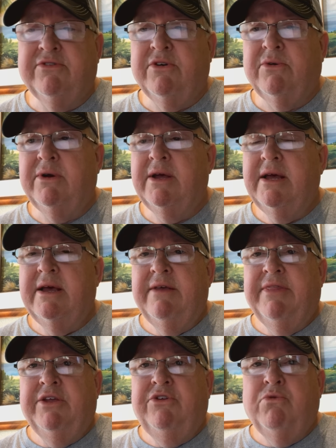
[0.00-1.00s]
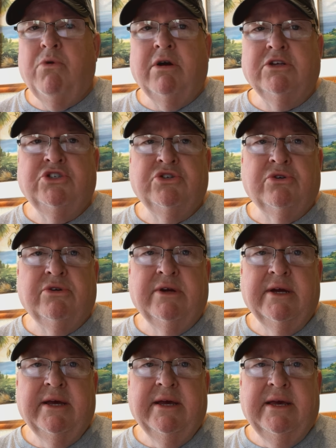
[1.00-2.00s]
So they do want your
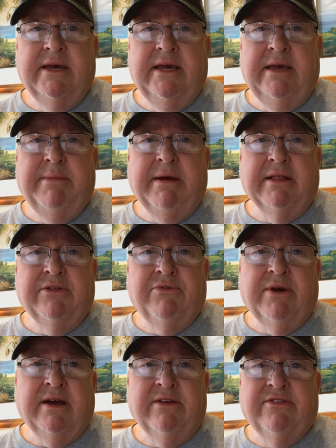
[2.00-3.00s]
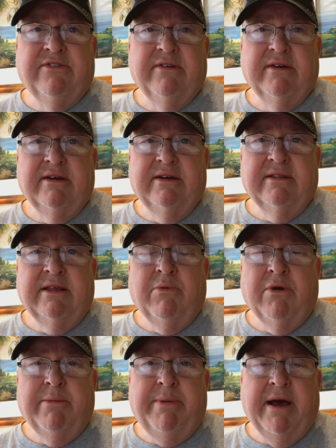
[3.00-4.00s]
email address, they
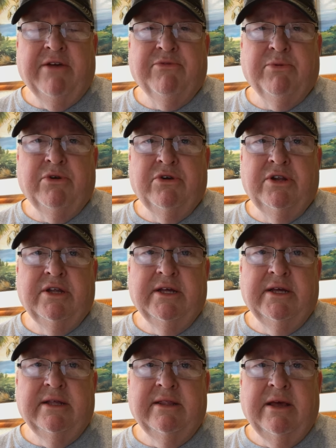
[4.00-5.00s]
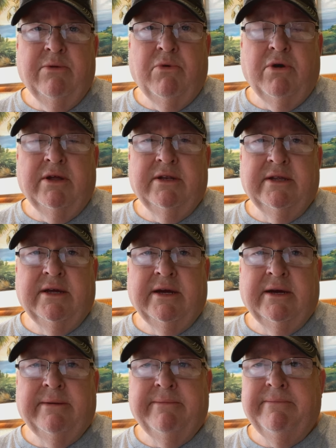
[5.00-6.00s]
want a password, they want
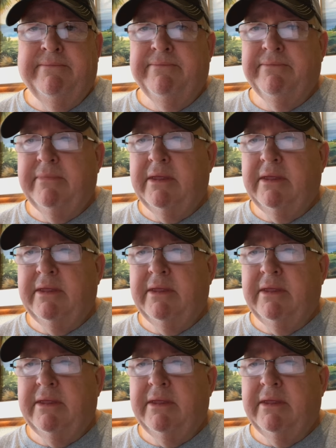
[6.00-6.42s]
um,